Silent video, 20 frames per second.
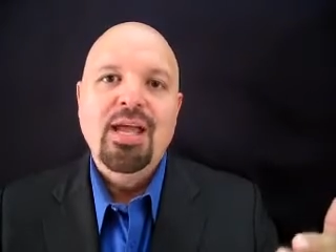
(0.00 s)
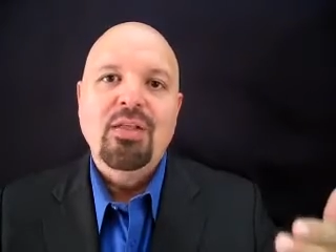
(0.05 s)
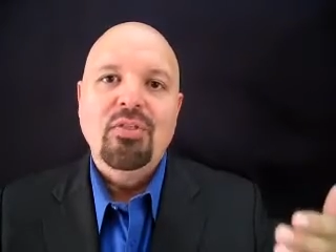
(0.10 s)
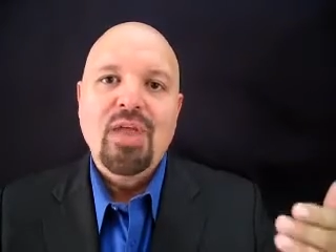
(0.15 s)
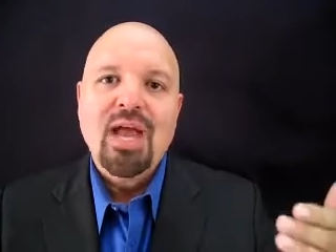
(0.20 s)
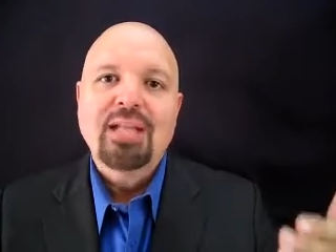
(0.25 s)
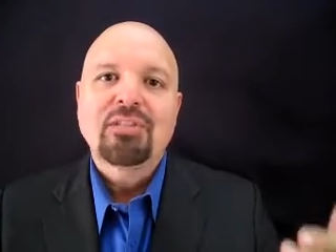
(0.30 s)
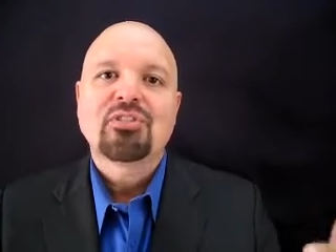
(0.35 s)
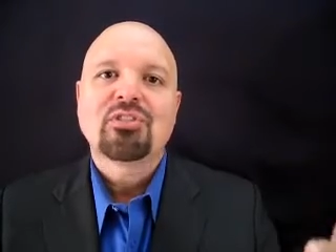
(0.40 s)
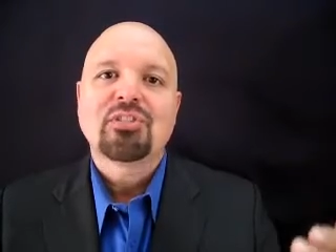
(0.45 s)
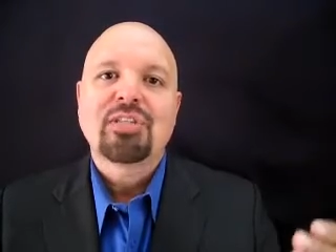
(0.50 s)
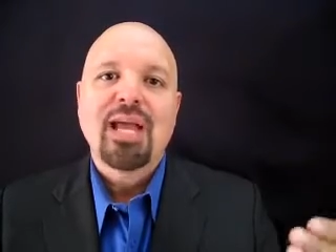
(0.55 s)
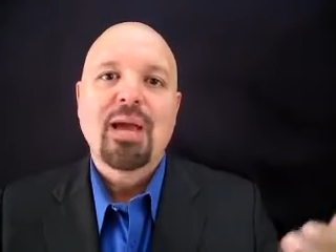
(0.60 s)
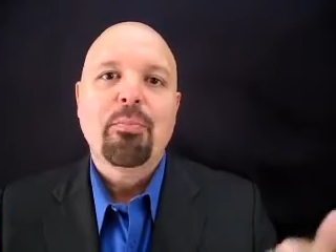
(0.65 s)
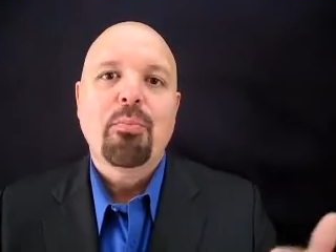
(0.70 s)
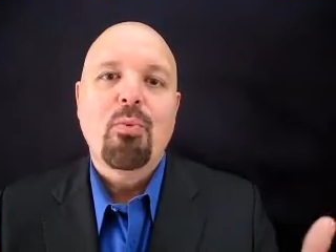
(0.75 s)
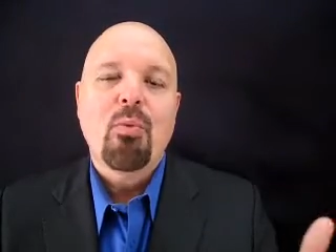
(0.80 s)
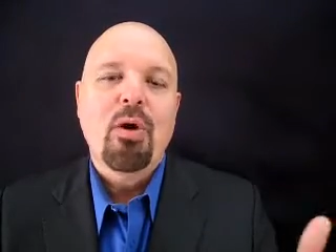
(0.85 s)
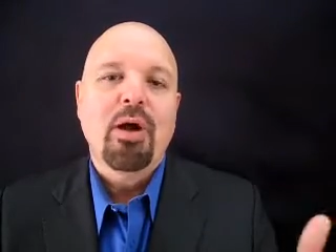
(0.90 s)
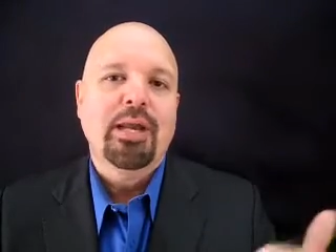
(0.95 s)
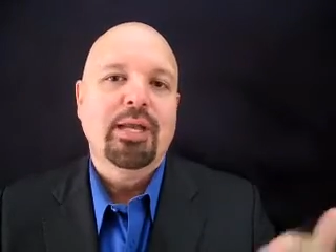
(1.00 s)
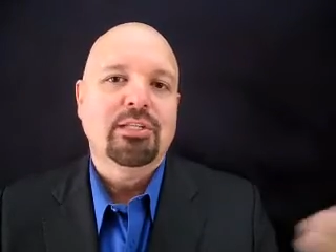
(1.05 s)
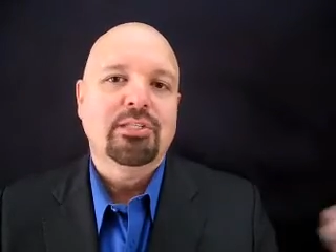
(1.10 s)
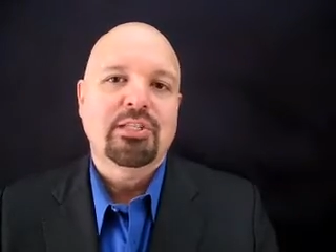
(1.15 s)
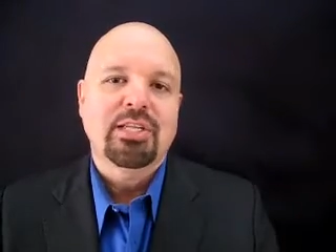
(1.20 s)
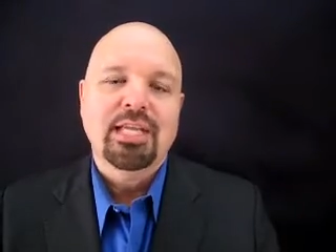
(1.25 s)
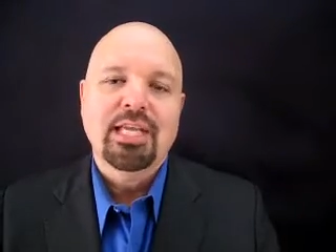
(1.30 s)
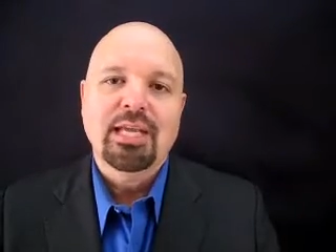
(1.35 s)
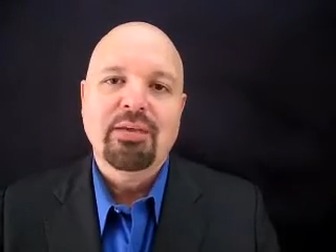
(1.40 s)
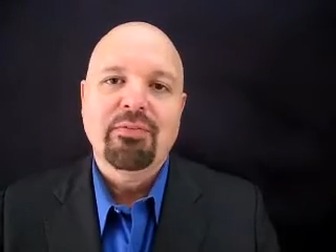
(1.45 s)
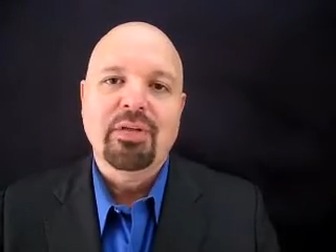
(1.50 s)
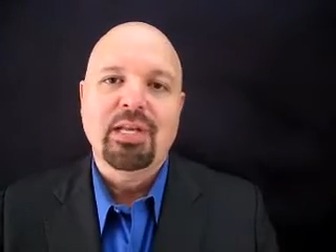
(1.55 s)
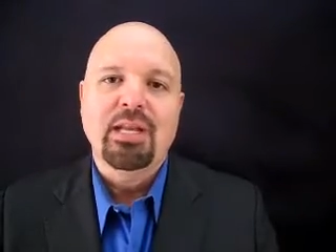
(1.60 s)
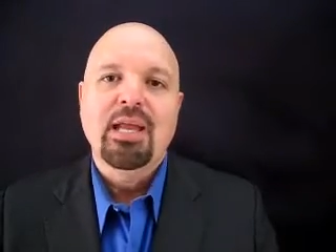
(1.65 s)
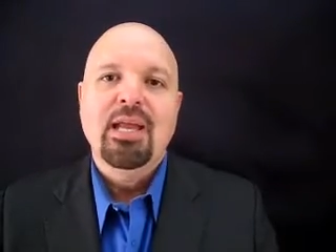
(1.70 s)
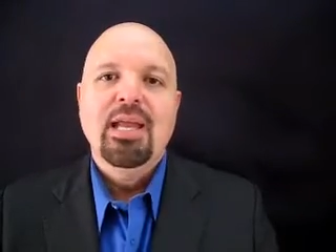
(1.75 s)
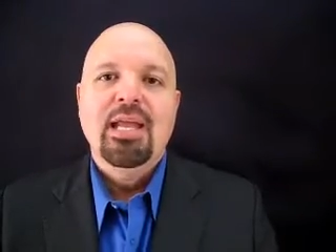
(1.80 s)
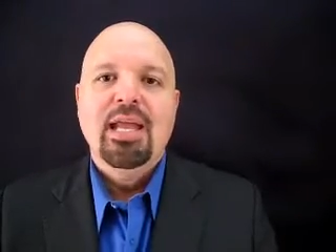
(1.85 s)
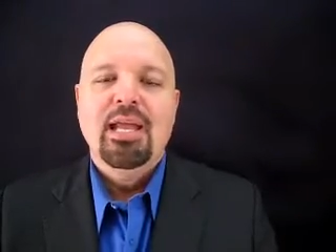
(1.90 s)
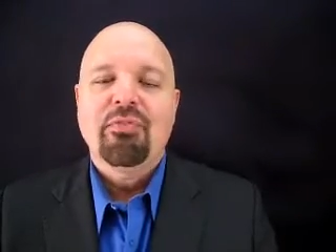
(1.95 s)
That's step 1. It's a given.
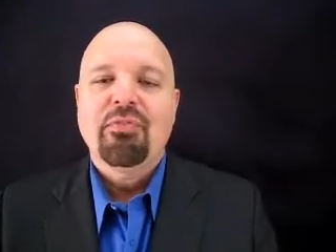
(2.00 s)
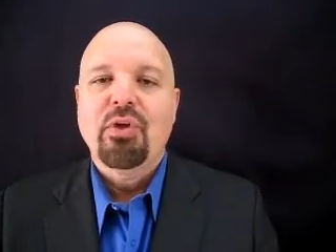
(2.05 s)
If